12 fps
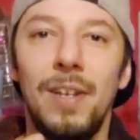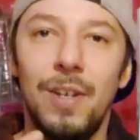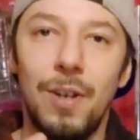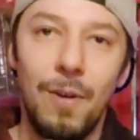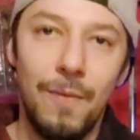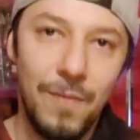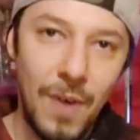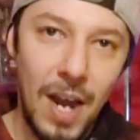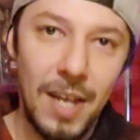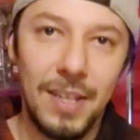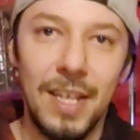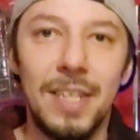you know,
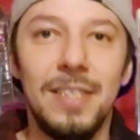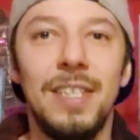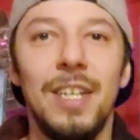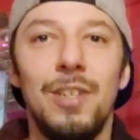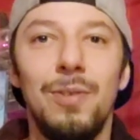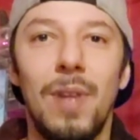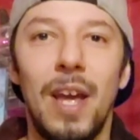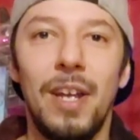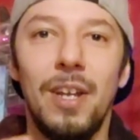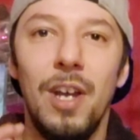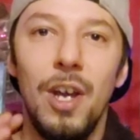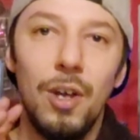violence and you like